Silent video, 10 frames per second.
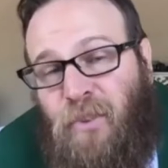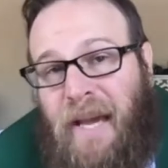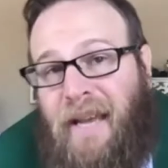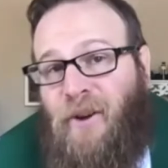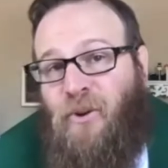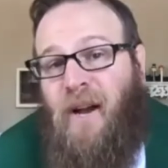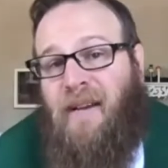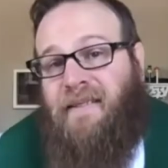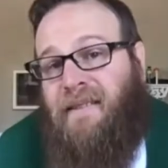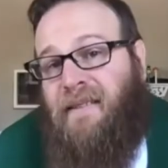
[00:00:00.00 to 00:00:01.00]
across
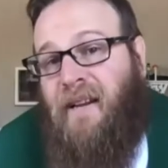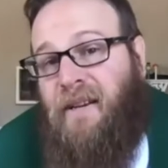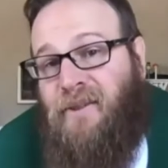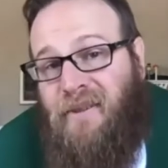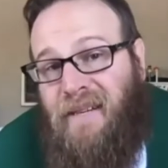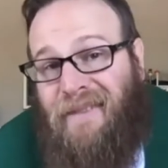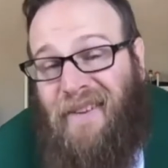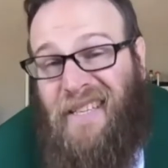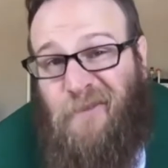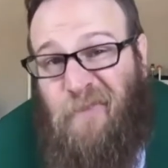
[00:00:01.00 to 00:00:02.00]
this country have
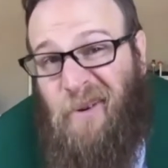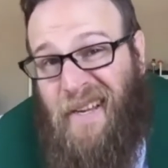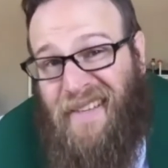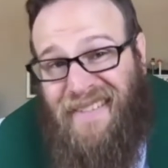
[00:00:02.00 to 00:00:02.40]
experienced